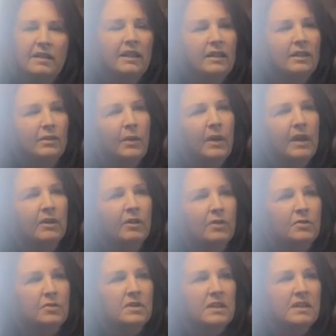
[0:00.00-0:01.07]
I think the way it
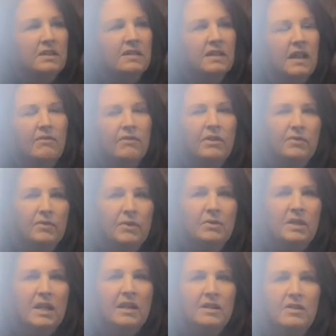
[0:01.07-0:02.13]
goes is every
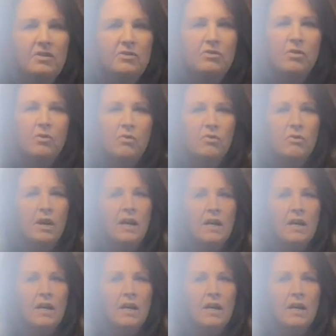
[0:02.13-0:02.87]
few days you're going